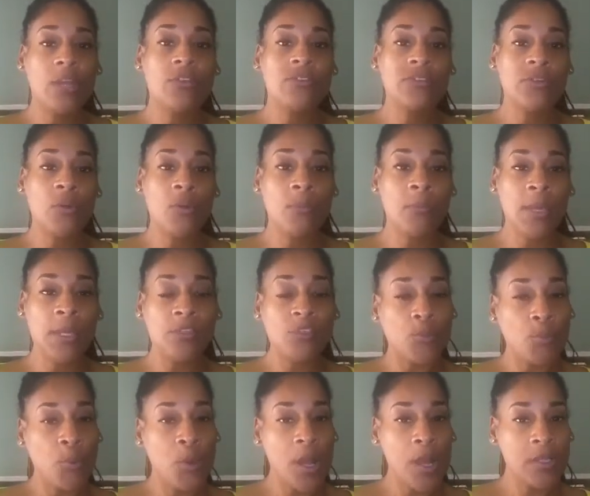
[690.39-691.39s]
So it makes
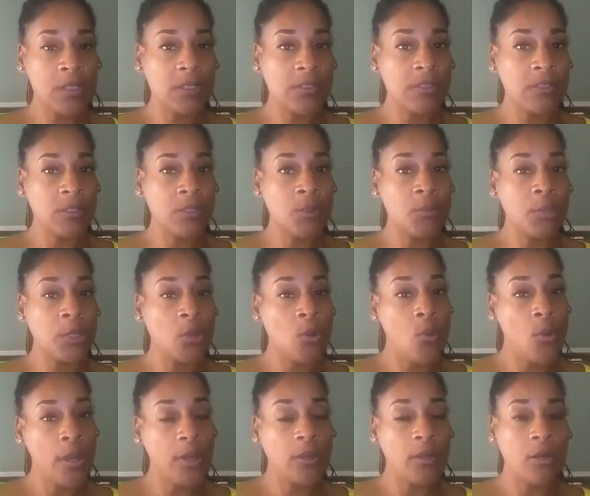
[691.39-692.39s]
the process a little bit
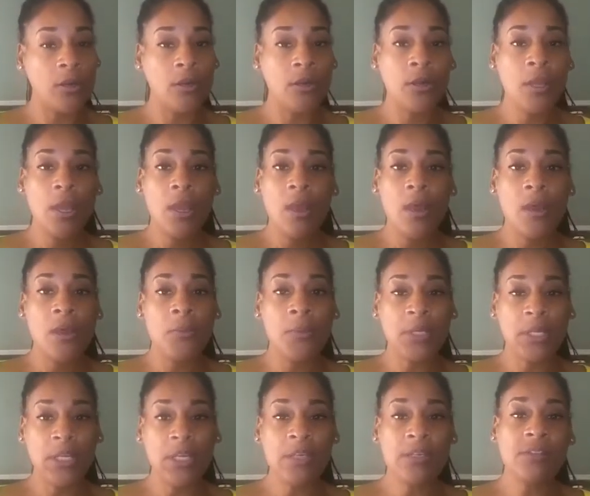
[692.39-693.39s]
quicker and
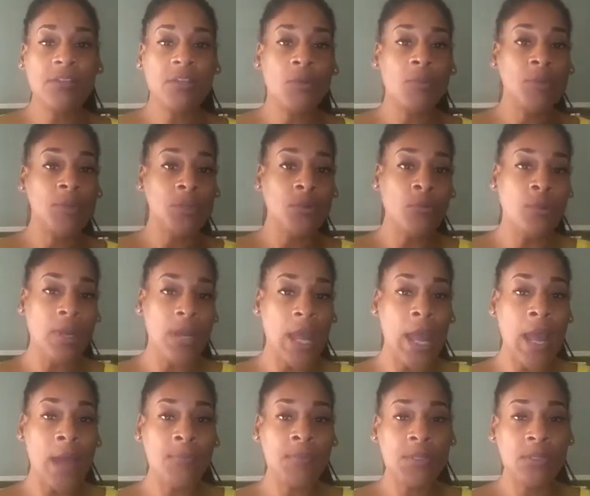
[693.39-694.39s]
easier, but you can
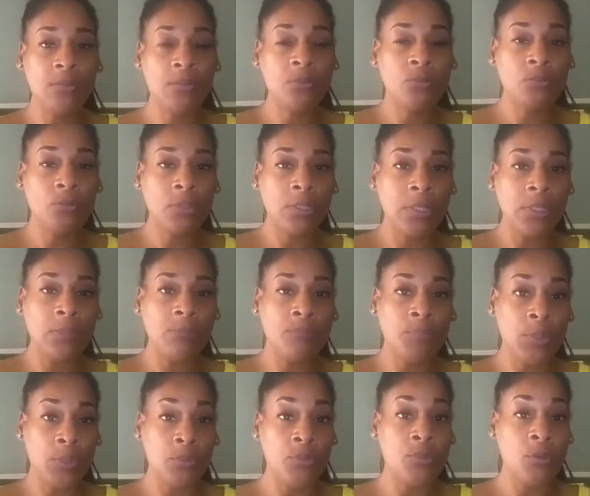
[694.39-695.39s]
absolutely
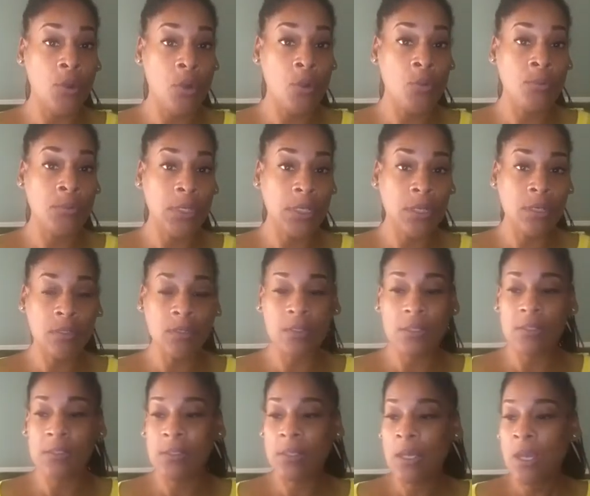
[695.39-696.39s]
build your own media
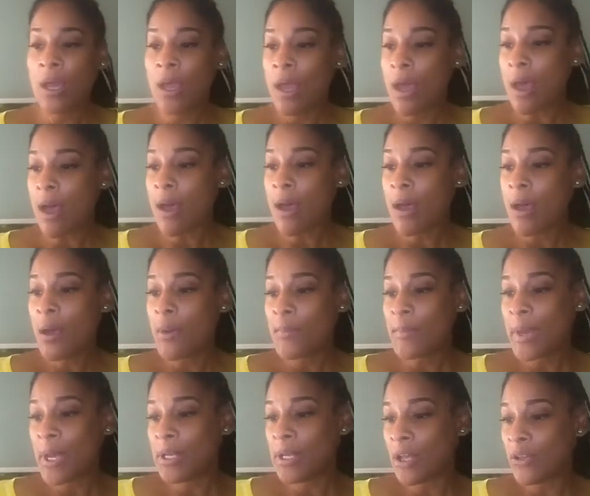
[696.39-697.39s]
list.
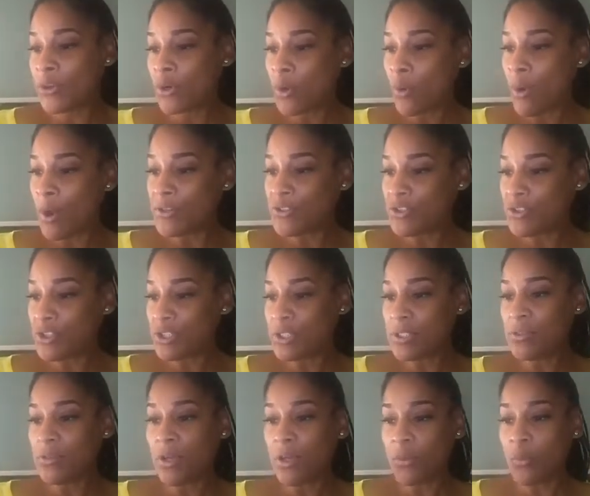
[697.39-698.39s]
Another
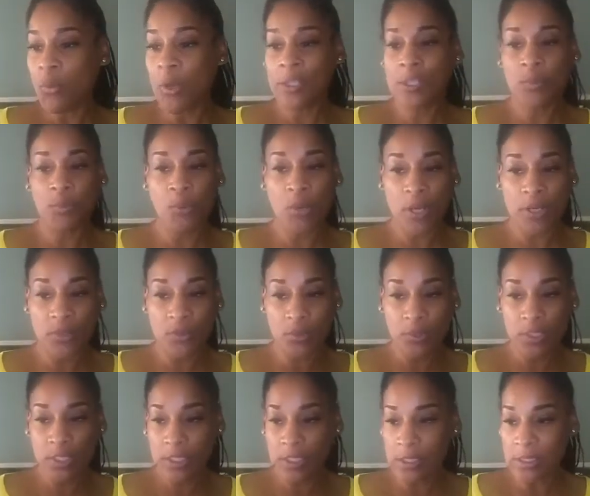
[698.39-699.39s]
question, what's a press
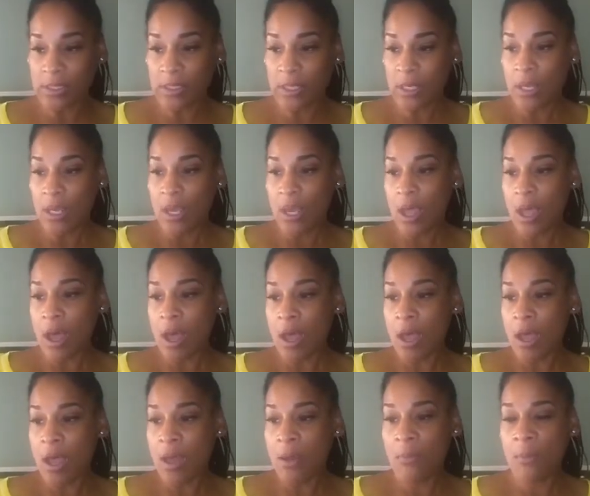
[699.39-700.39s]
release
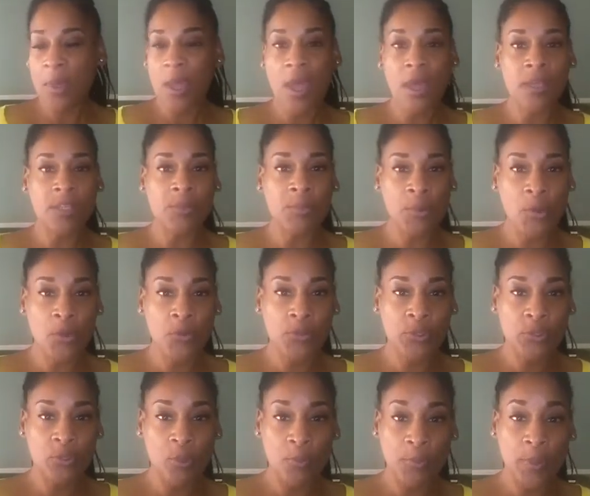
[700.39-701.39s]
as
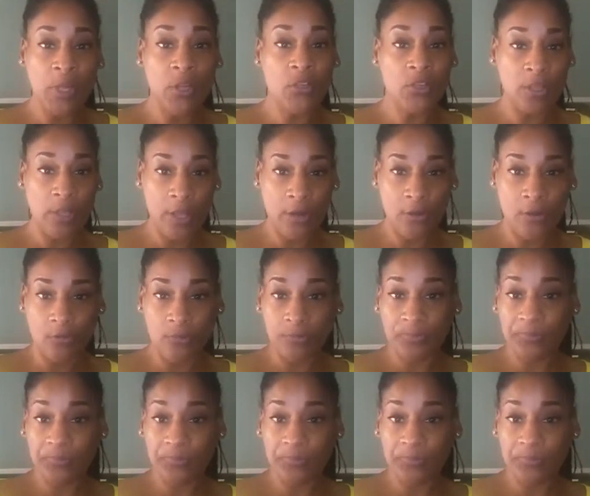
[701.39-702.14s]
opposed to a pitch letter?